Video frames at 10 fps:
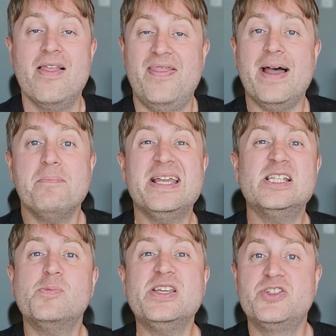That
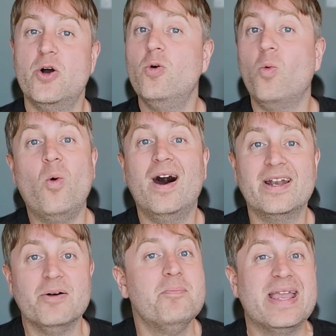means we don't
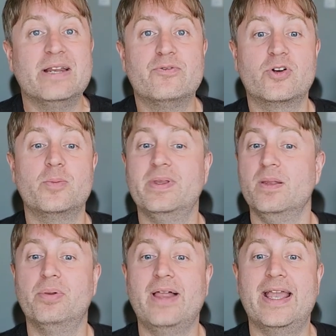want a main verb in the
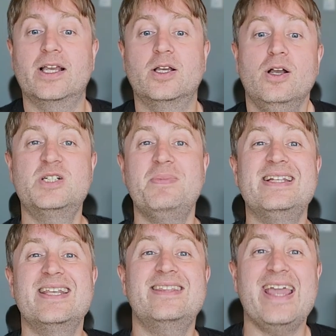blank, which
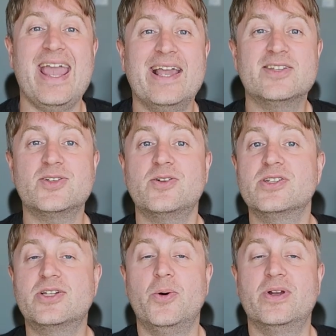means that the answer
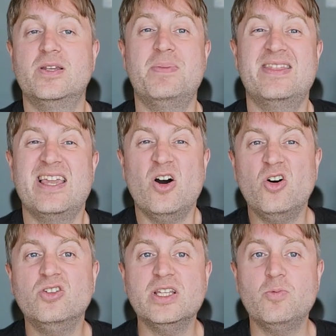is going to be the
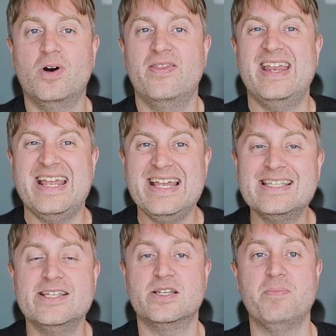only one that
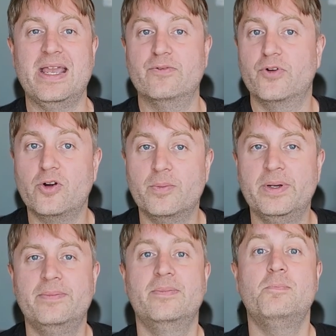isn't a main verb.
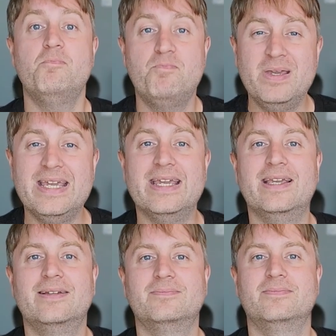
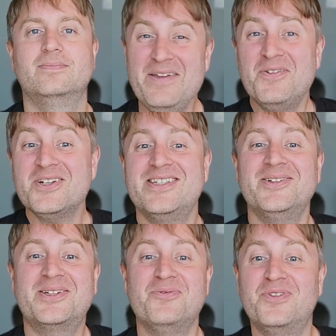B. If you're
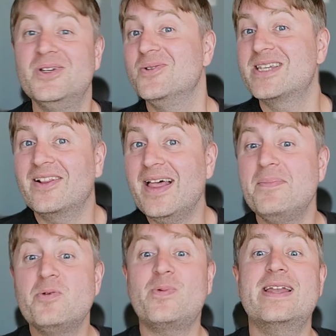still confused, let
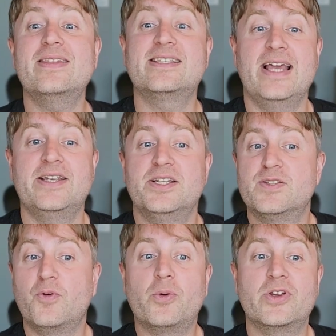me read the sentence
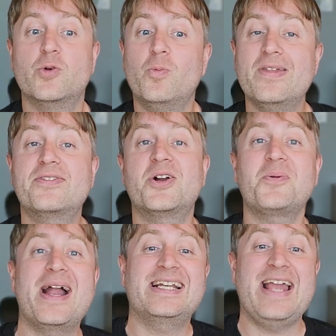for you with
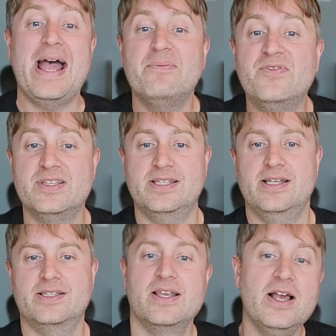correct
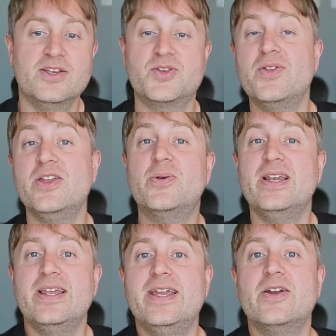emphasis so that you
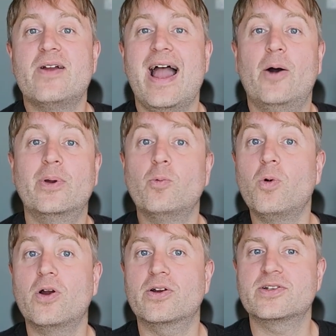can hear how it
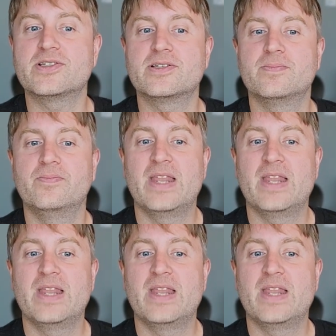works.